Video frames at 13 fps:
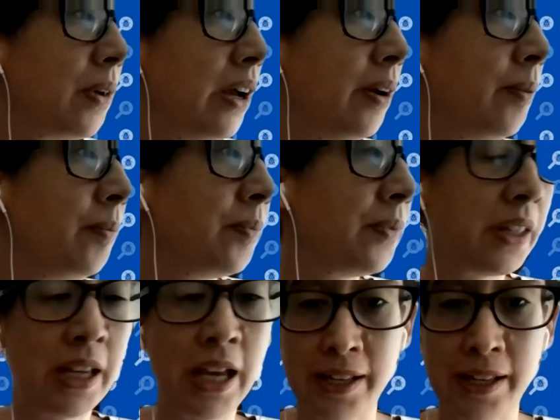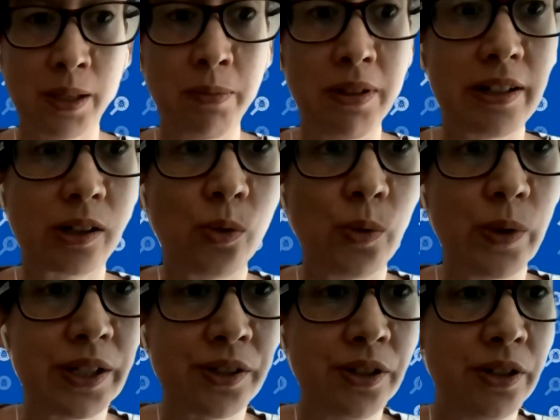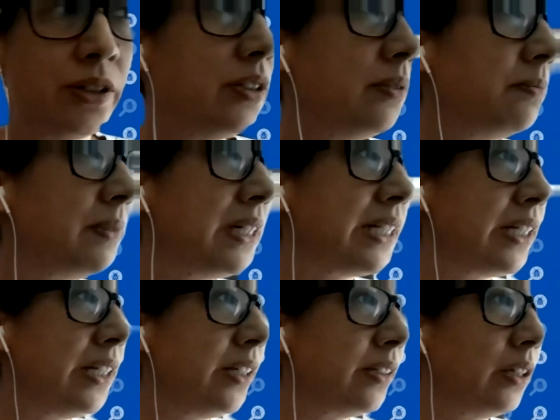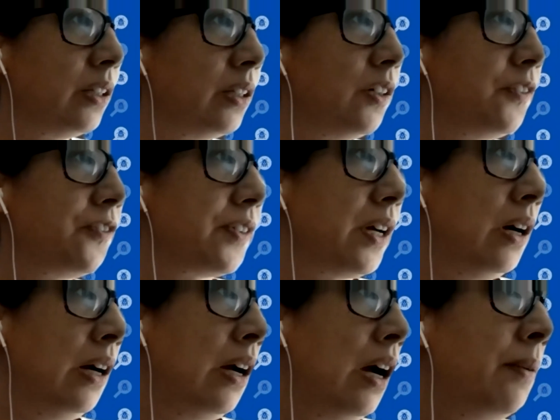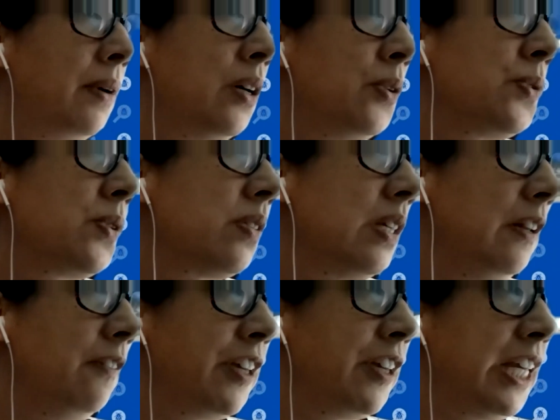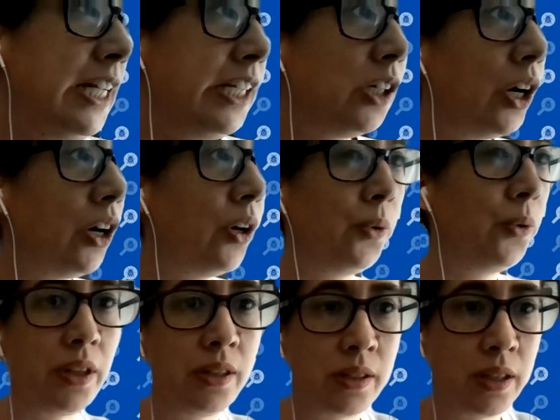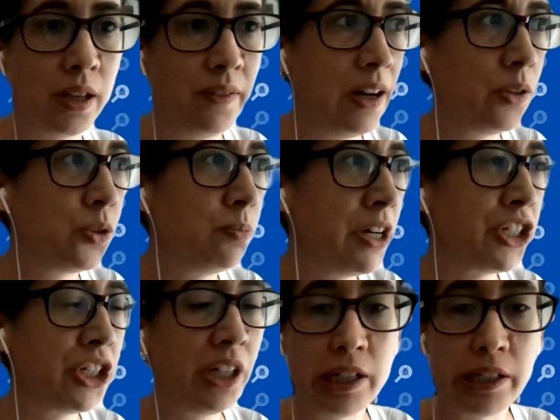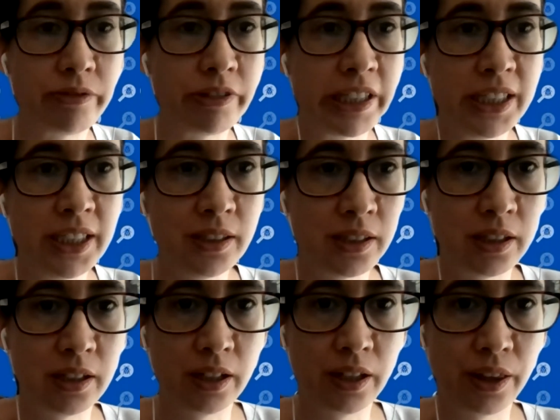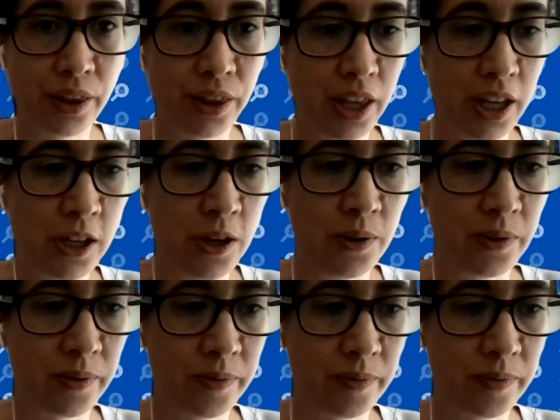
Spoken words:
A similar question, but instead of about self-healing code, it's about machine learning. Thank you.